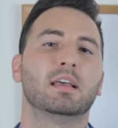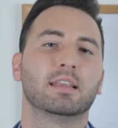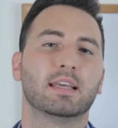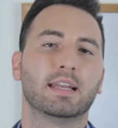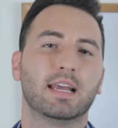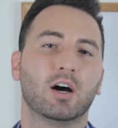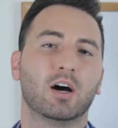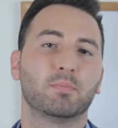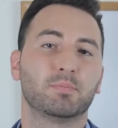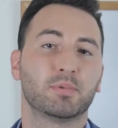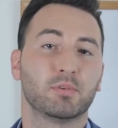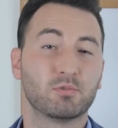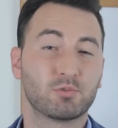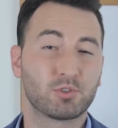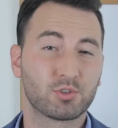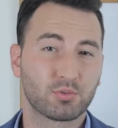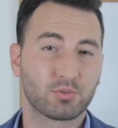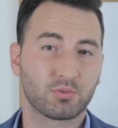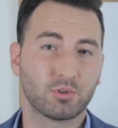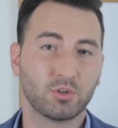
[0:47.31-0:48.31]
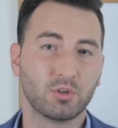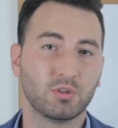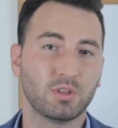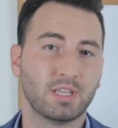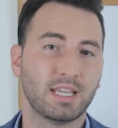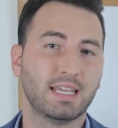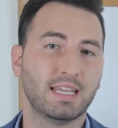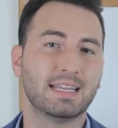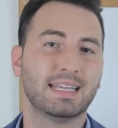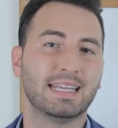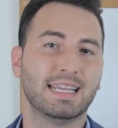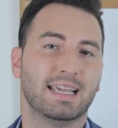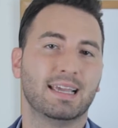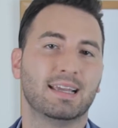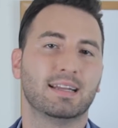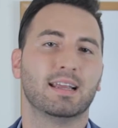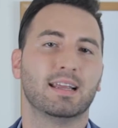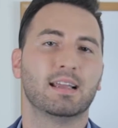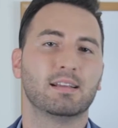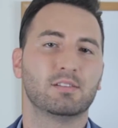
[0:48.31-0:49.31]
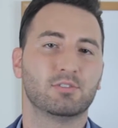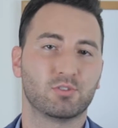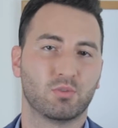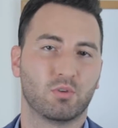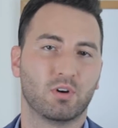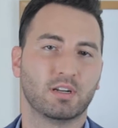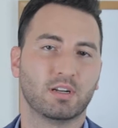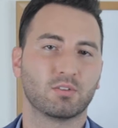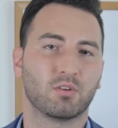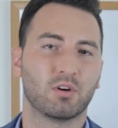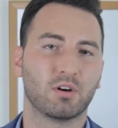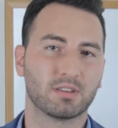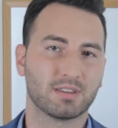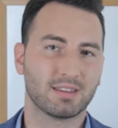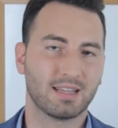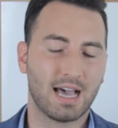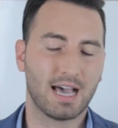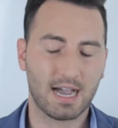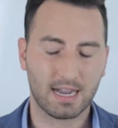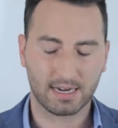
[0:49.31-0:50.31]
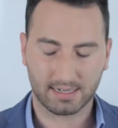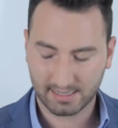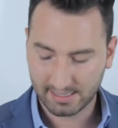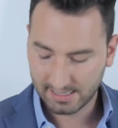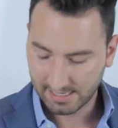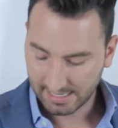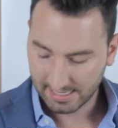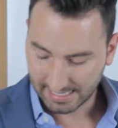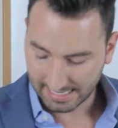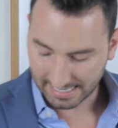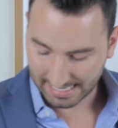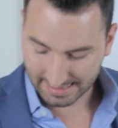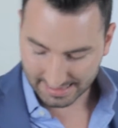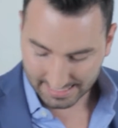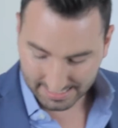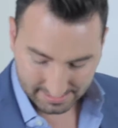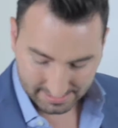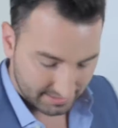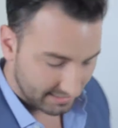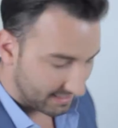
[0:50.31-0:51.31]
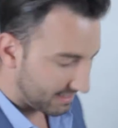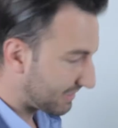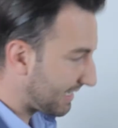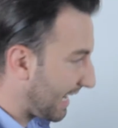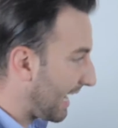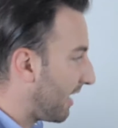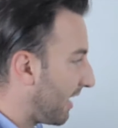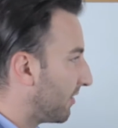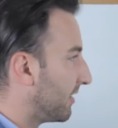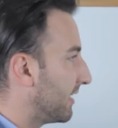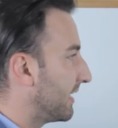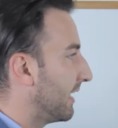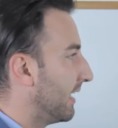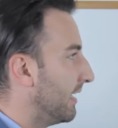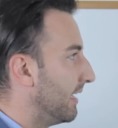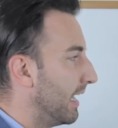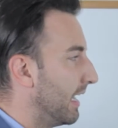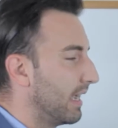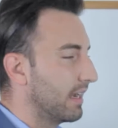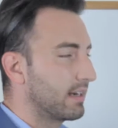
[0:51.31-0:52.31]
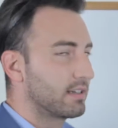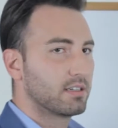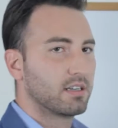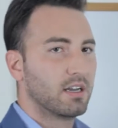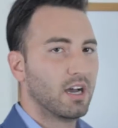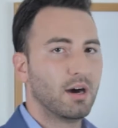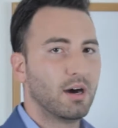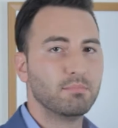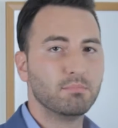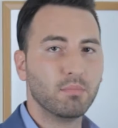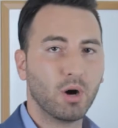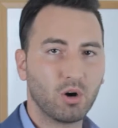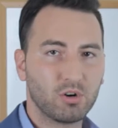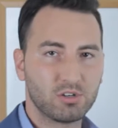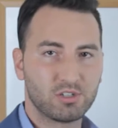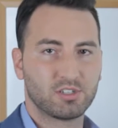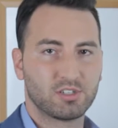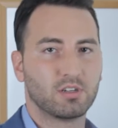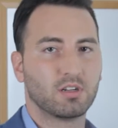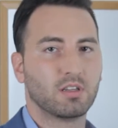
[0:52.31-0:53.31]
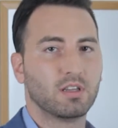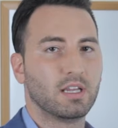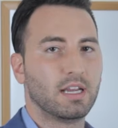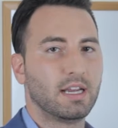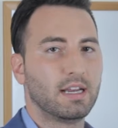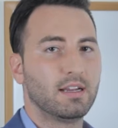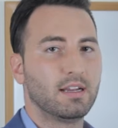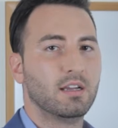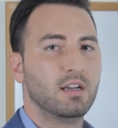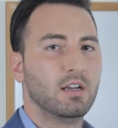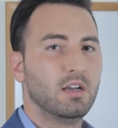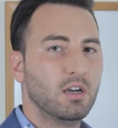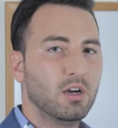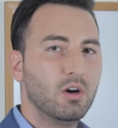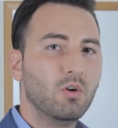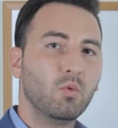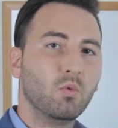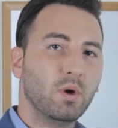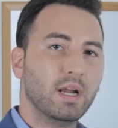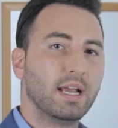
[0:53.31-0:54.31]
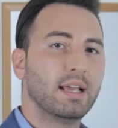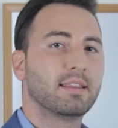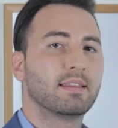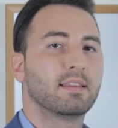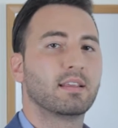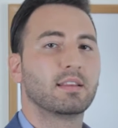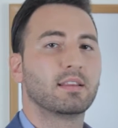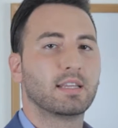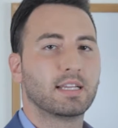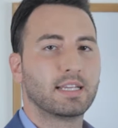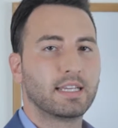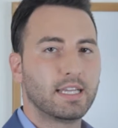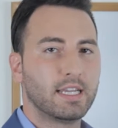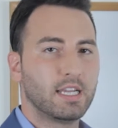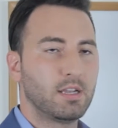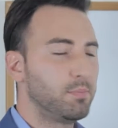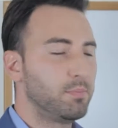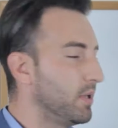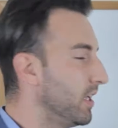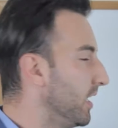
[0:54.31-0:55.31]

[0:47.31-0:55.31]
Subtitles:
that help you truly get a joint on lock. And this is how to connect emotionally with the key